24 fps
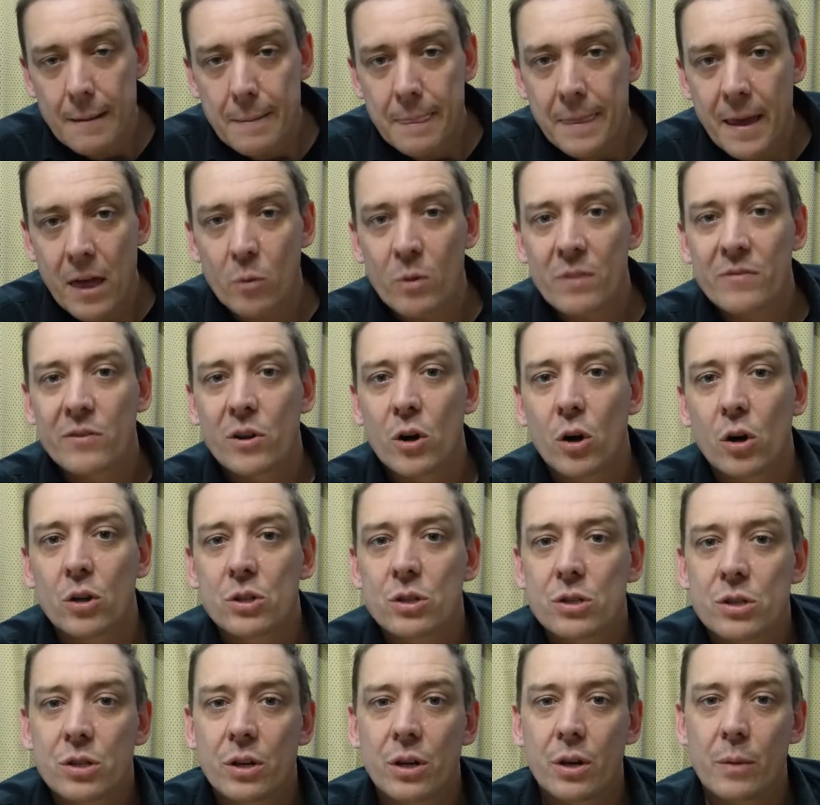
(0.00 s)
Now that we've got
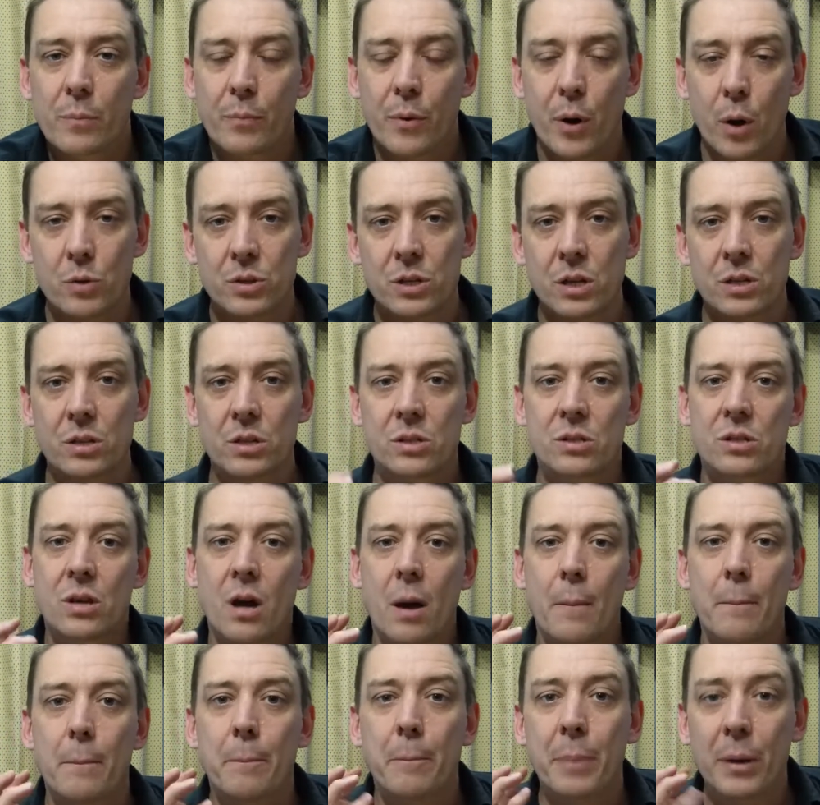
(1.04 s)
processors that
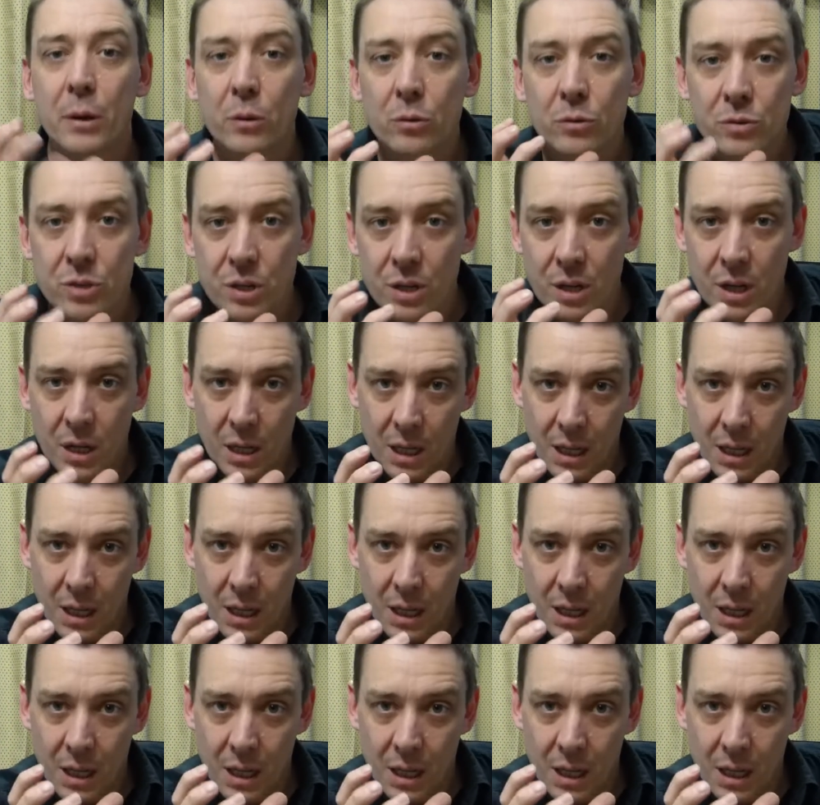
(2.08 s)
are built